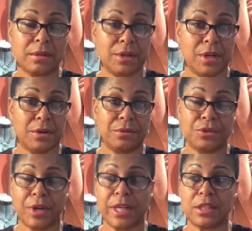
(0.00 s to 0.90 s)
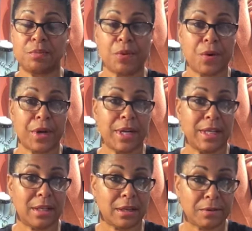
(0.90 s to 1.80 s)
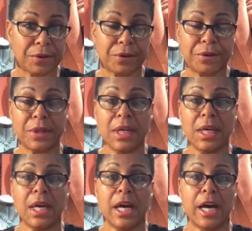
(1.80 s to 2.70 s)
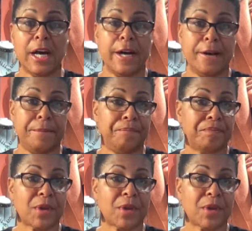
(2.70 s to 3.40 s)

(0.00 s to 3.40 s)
you know, transported and delivered um,